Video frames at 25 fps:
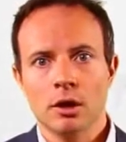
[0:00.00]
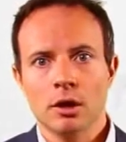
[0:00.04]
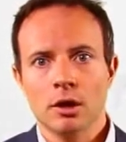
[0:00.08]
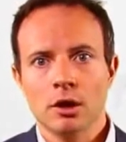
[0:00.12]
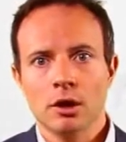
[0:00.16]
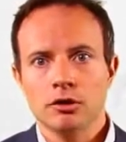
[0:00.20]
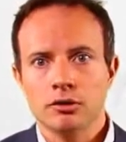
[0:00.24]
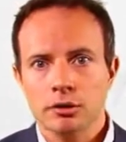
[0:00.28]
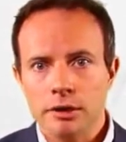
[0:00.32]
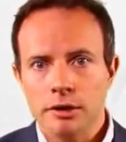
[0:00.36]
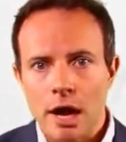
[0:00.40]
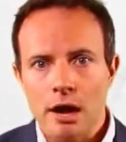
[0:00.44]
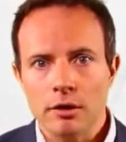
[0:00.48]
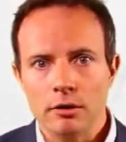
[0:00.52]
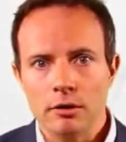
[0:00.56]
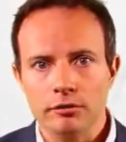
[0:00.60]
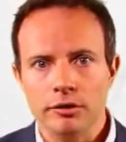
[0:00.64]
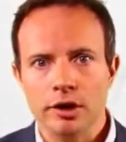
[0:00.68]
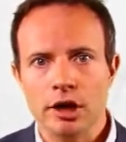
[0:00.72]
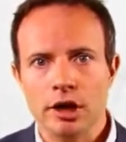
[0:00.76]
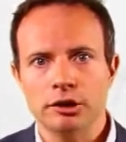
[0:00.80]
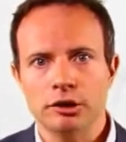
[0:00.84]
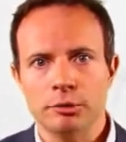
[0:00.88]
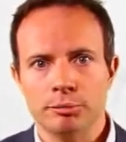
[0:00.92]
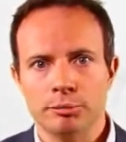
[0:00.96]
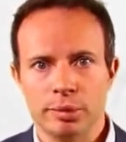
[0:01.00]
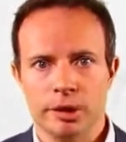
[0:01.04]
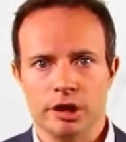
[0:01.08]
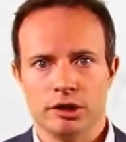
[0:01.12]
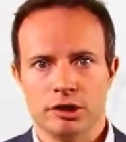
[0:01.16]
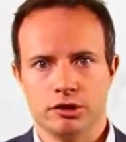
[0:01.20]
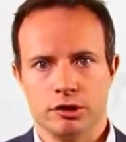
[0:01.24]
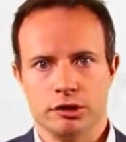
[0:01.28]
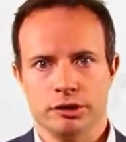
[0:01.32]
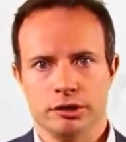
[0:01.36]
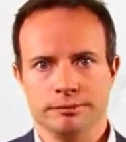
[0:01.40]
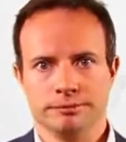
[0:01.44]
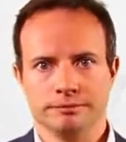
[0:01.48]
So now you've got the
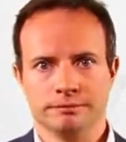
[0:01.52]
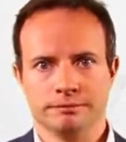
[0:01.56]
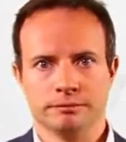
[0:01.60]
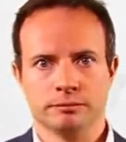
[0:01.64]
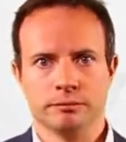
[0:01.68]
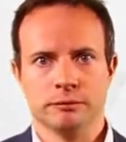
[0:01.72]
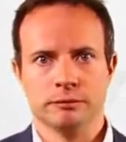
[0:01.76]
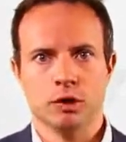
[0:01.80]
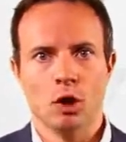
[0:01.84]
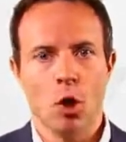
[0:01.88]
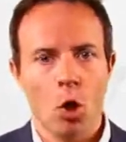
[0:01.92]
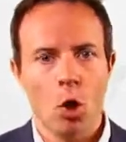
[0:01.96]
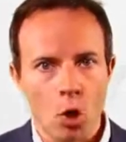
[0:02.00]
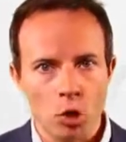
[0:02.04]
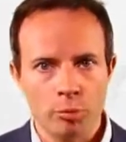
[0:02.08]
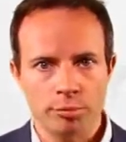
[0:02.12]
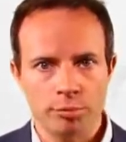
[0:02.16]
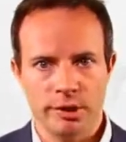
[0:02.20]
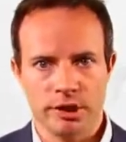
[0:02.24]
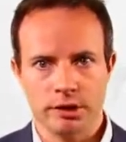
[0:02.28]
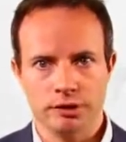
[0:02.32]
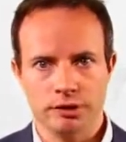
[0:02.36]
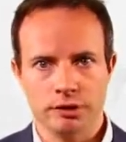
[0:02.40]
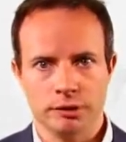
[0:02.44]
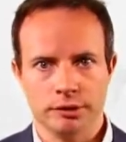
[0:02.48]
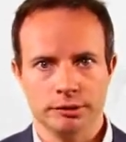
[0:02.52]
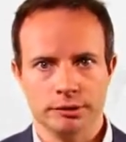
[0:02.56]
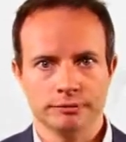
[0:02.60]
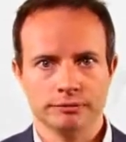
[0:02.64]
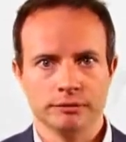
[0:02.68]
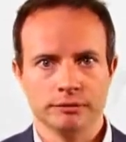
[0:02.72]
picture, the whole picture,